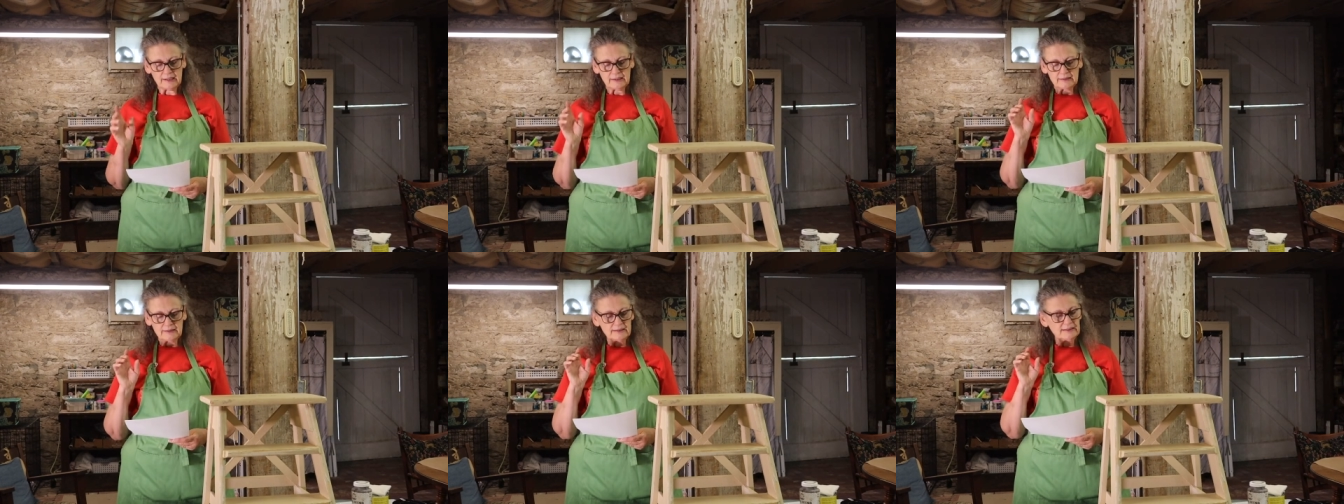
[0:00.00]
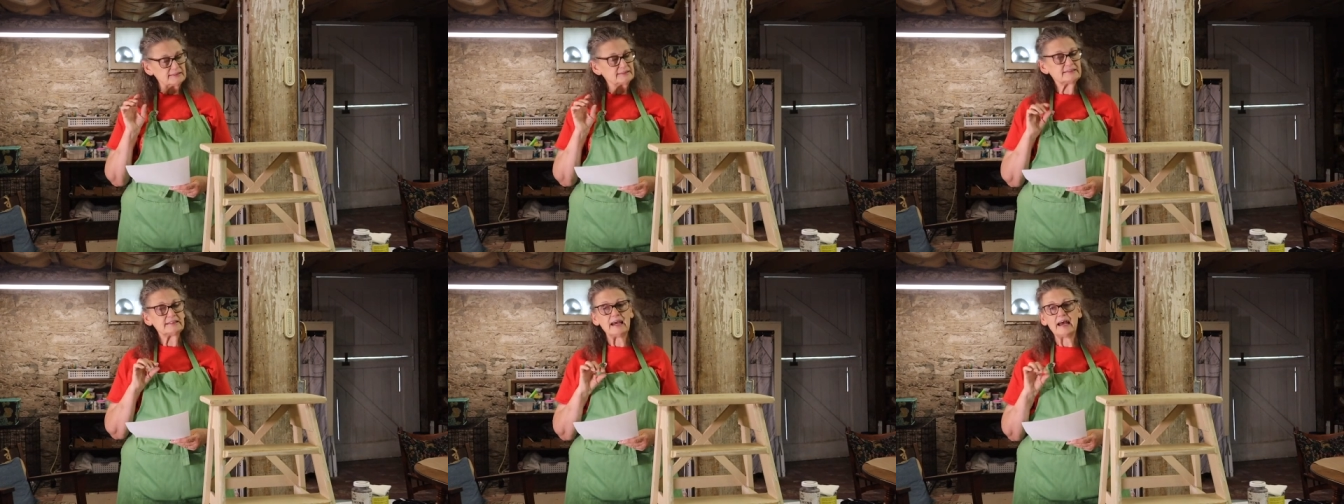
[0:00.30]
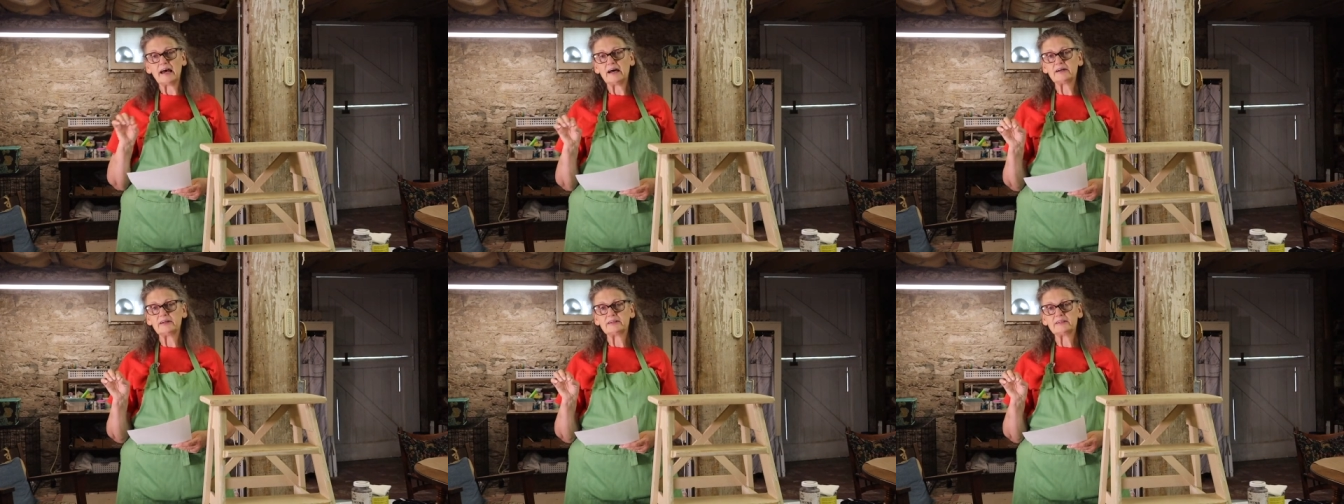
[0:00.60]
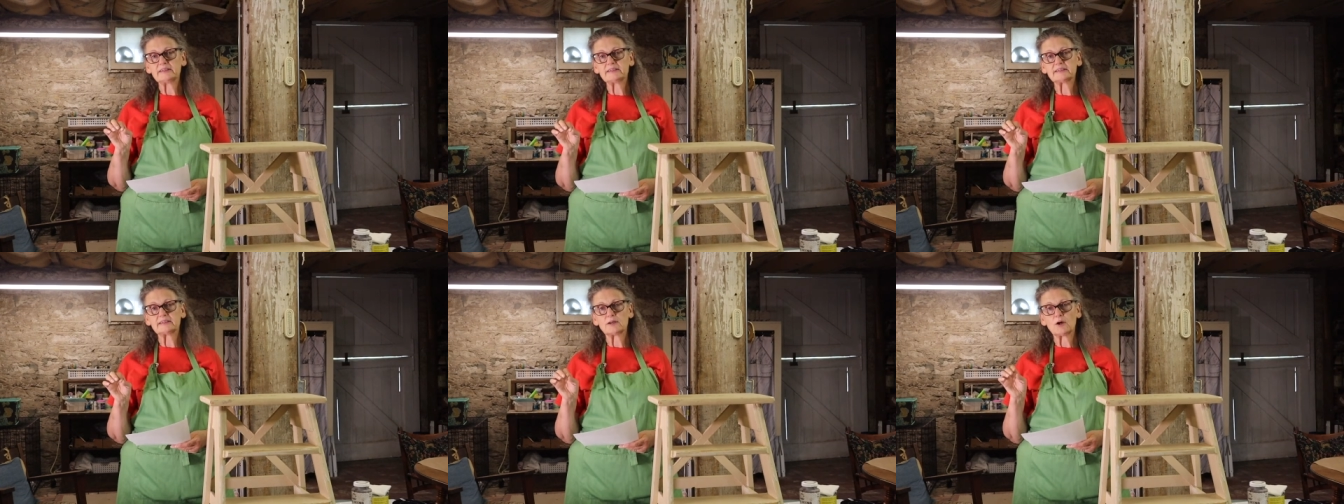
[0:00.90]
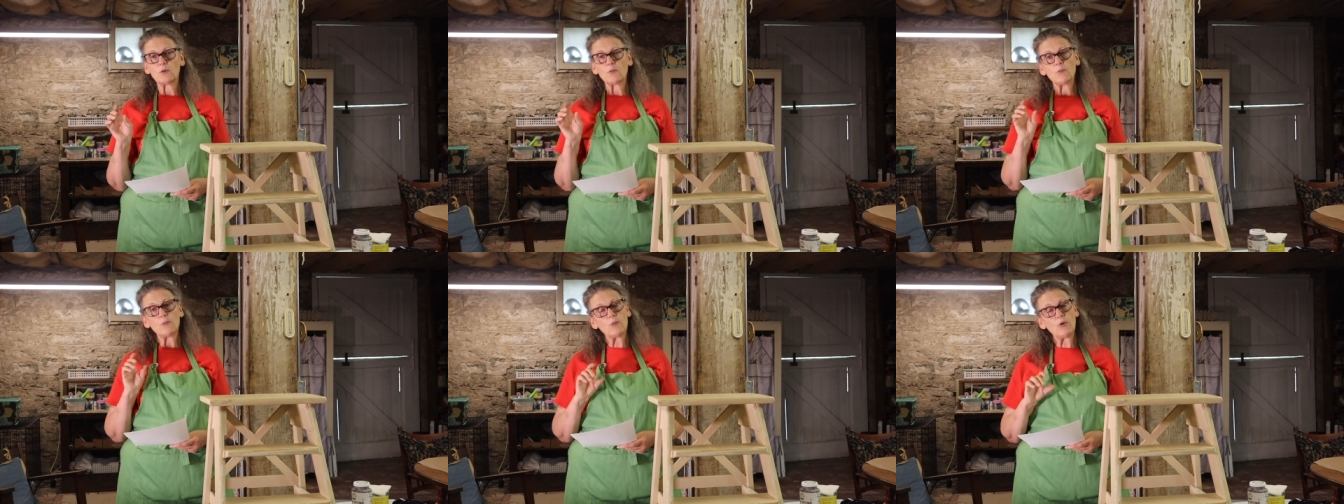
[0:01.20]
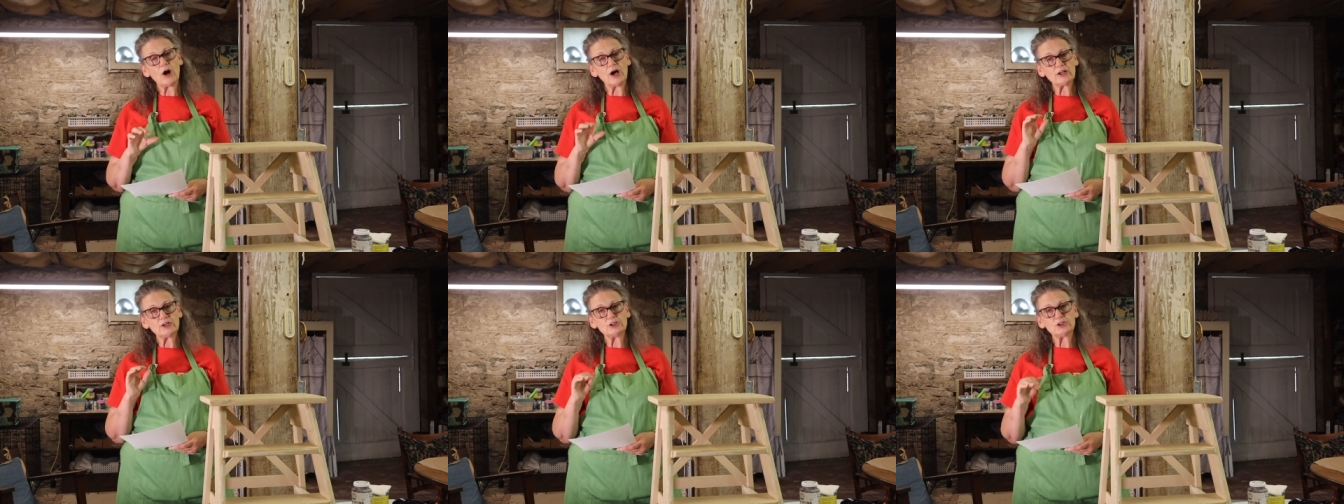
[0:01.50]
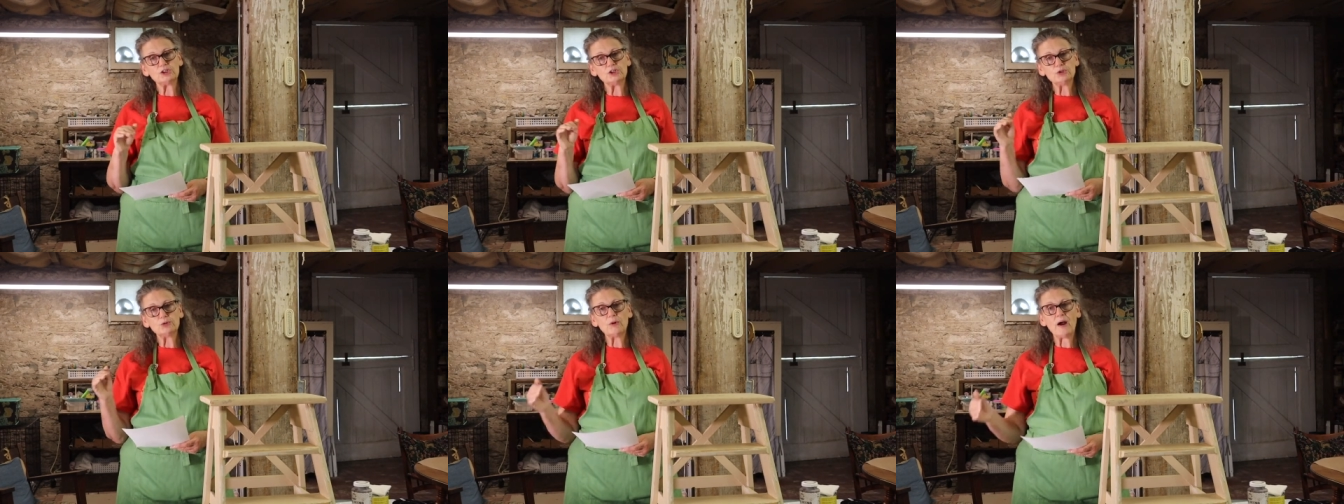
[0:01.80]
that tells what
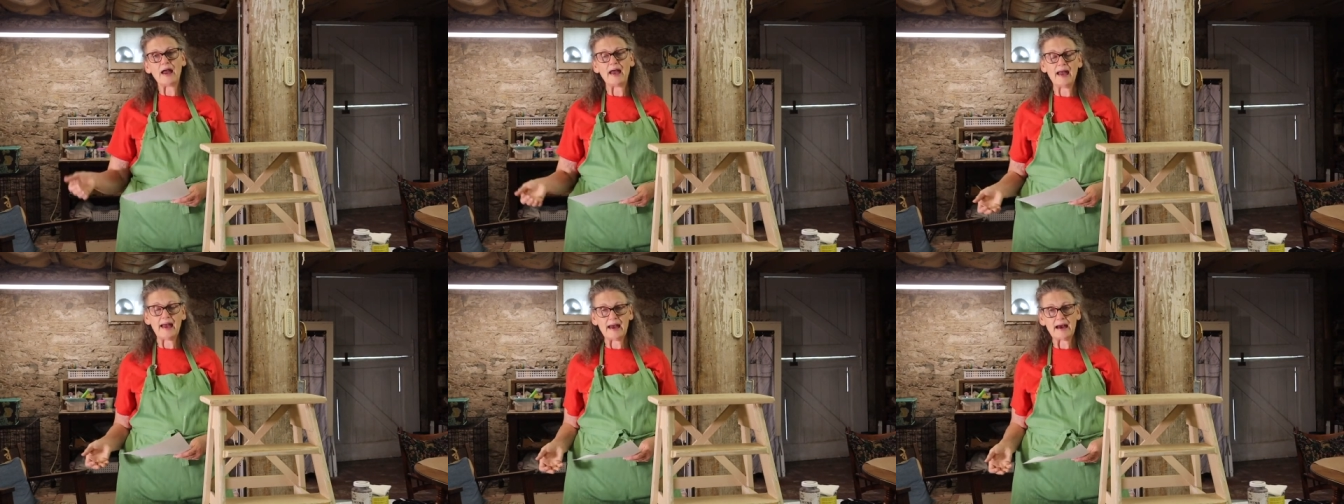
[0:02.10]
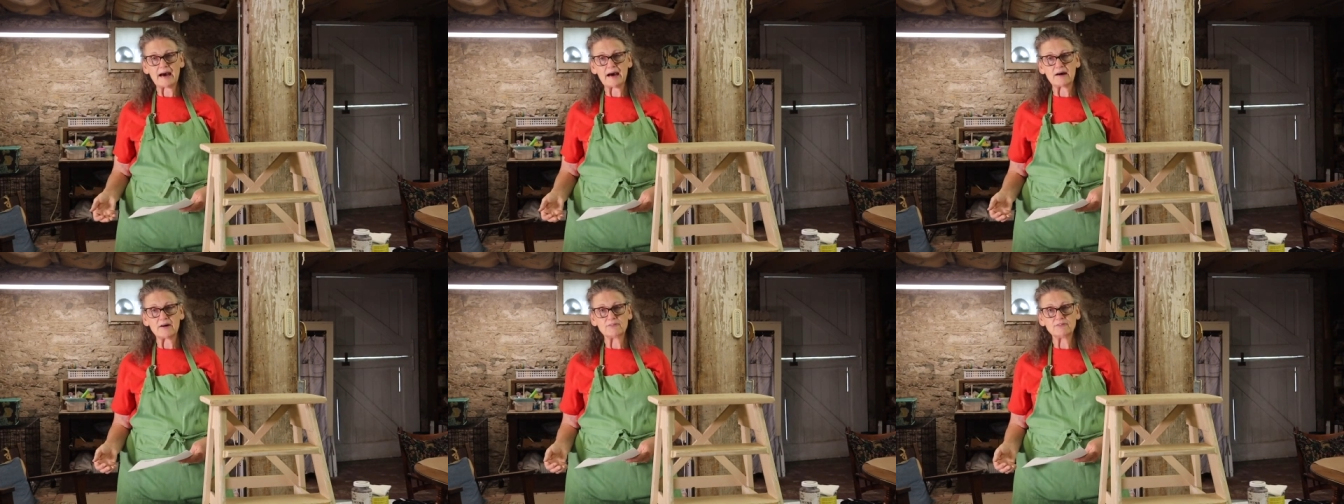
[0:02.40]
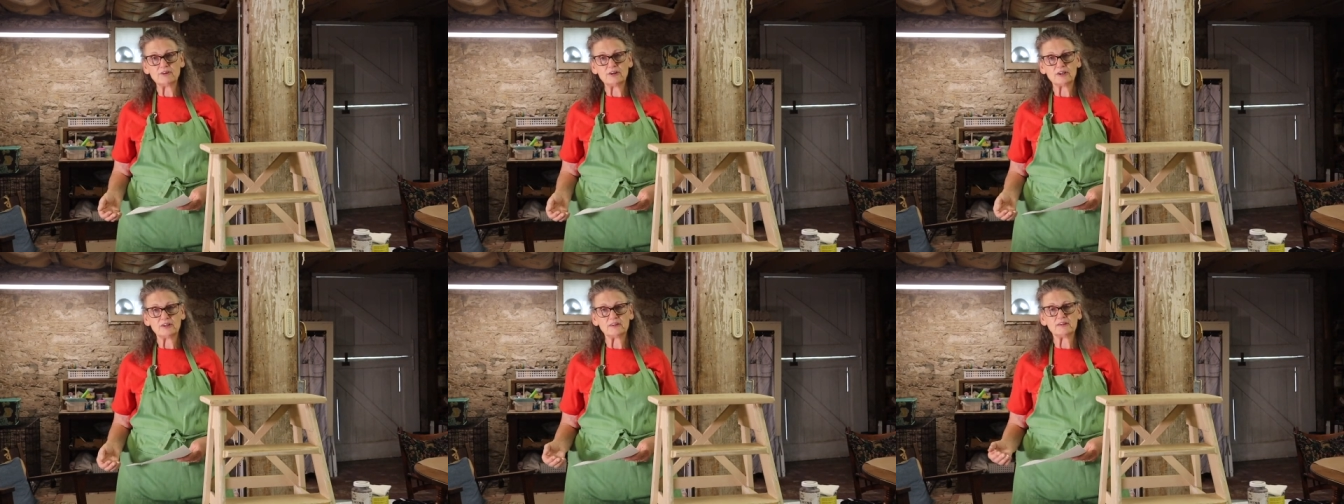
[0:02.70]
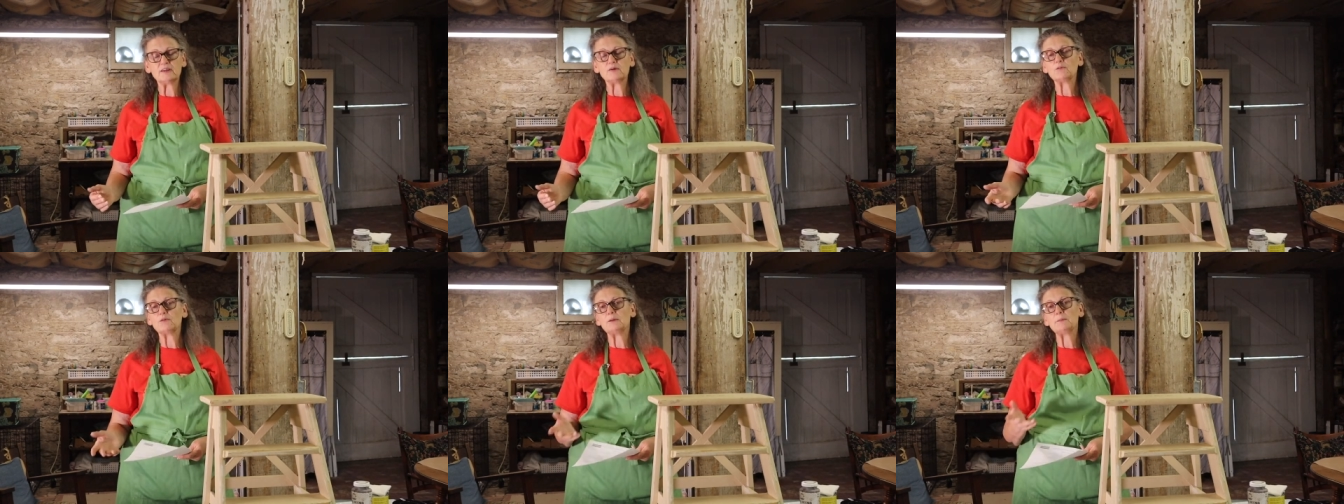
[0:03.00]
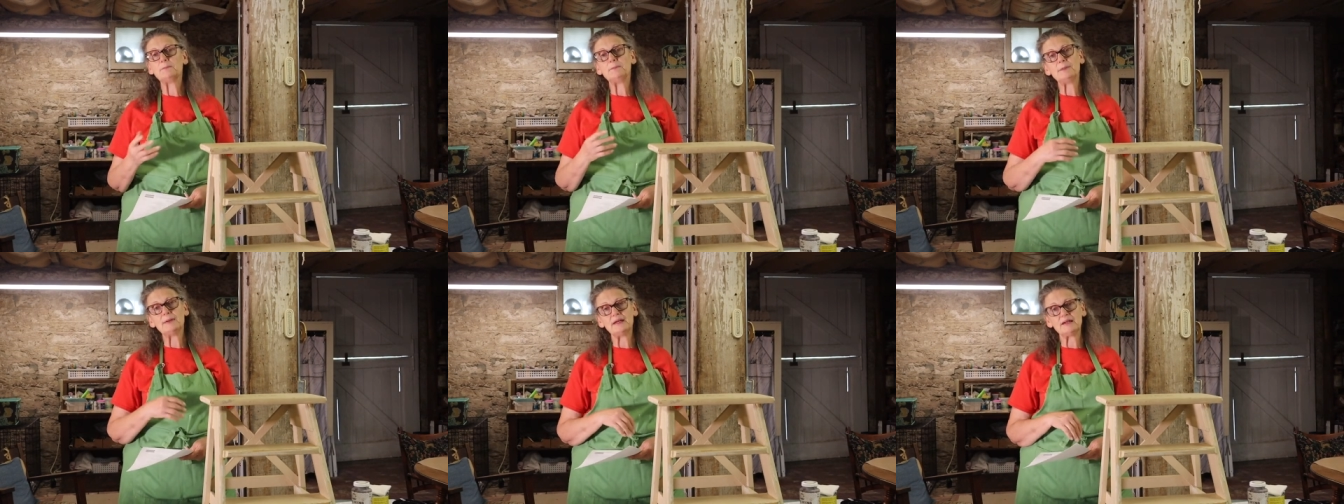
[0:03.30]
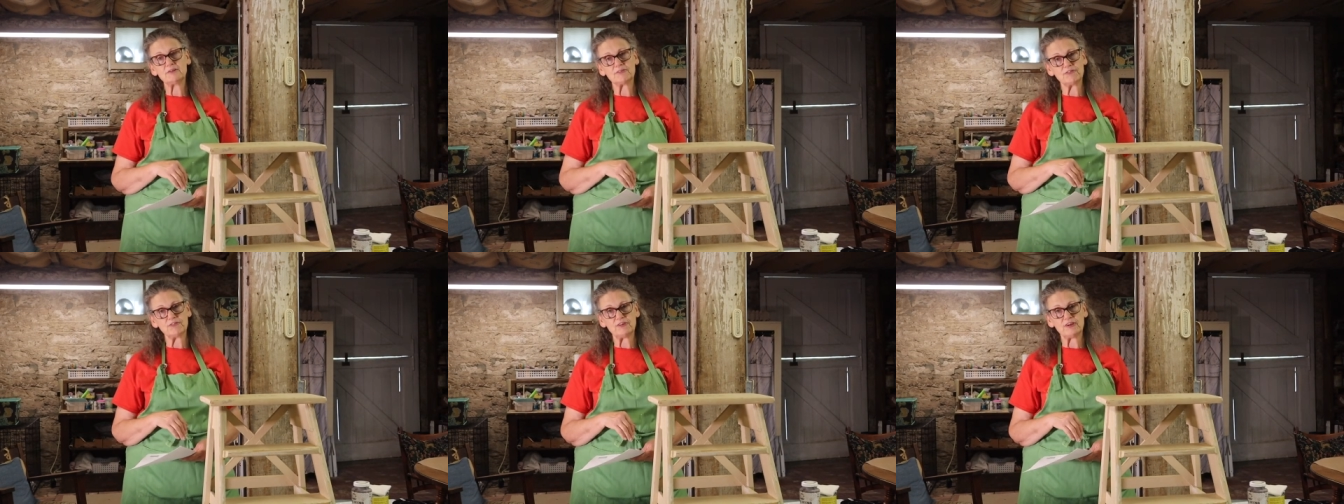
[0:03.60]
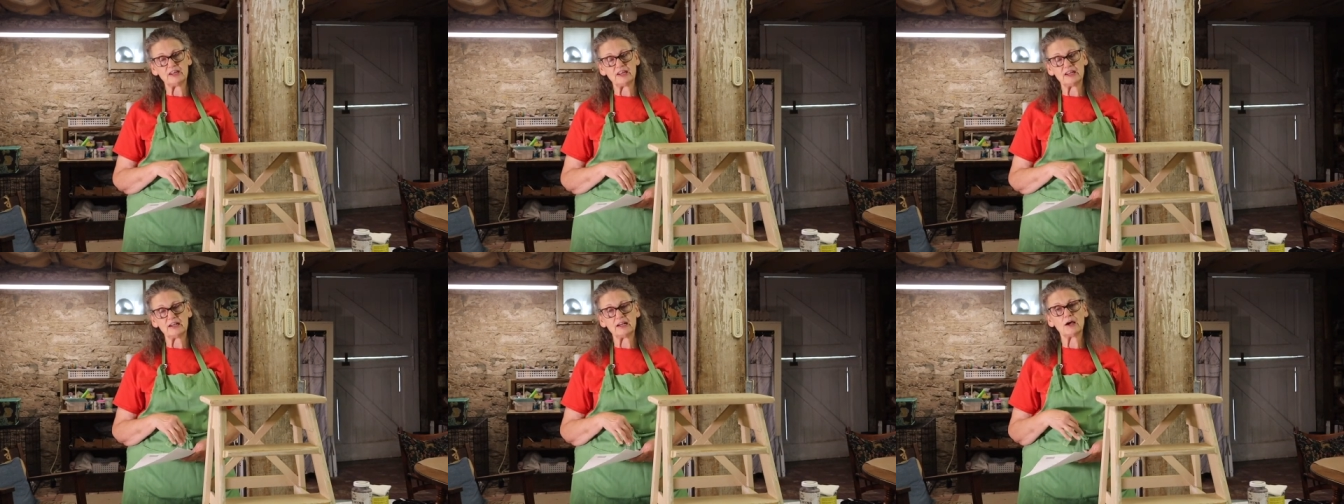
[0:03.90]
you have that would
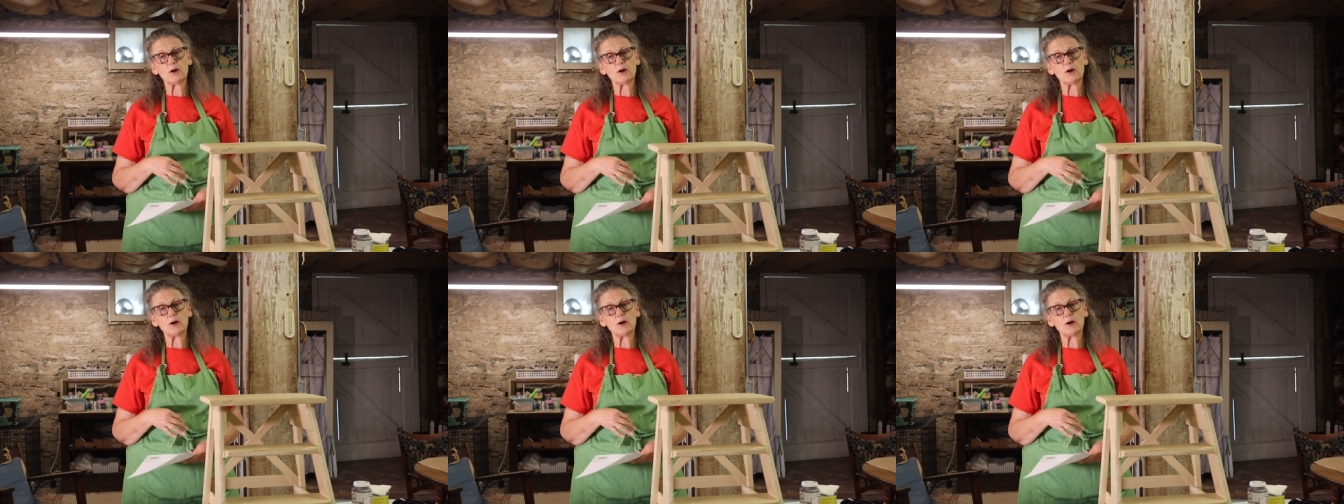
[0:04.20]
benefit